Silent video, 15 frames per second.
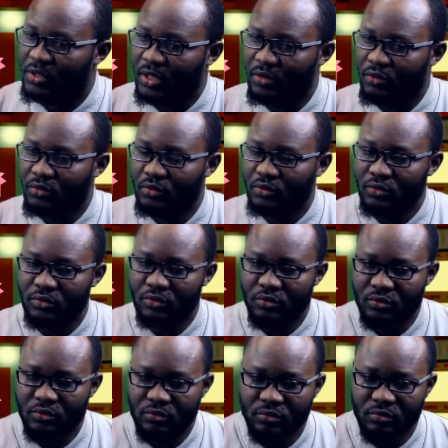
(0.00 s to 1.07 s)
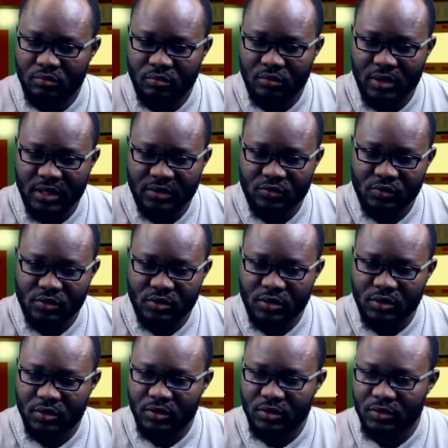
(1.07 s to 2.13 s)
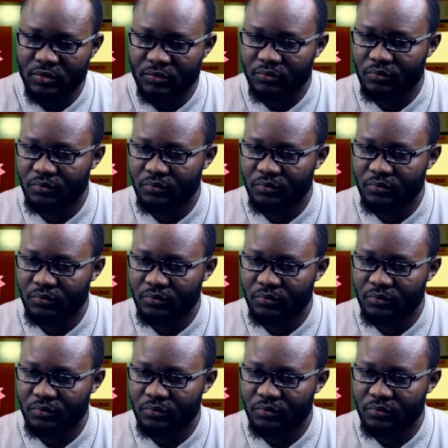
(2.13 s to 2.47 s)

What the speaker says: I would like to say